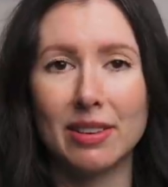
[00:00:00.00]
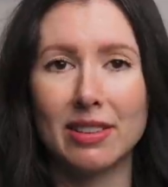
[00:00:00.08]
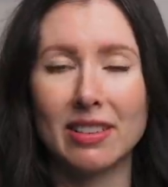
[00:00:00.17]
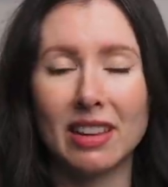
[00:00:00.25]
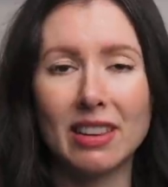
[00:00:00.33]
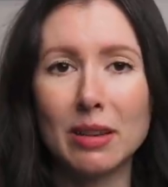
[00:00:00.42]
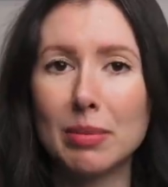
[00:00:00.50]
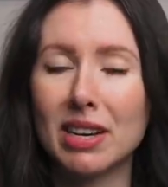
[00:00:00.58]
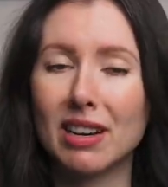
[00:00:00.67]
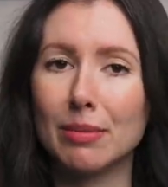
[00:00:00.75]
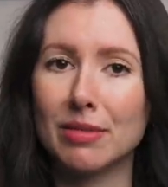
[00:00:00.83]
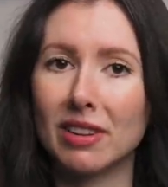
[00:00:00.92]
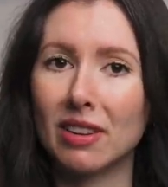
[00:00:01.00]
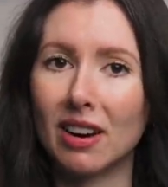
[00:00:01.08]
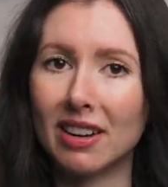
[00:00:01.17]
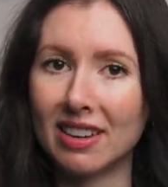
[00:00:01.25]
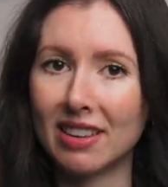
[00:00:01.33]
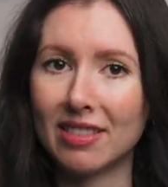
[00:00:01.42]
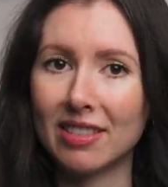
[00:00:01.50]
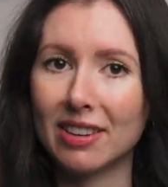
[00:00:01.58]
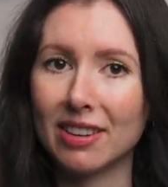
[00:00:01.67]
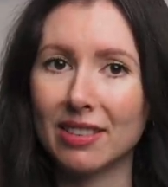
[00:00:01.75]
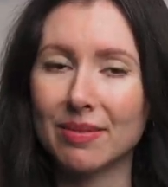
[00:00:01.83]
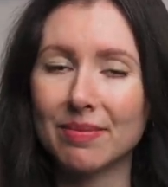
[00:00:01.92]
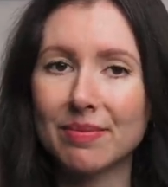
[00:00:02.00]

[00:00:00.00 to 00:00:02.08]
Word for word: suddenly becomes a lot easier.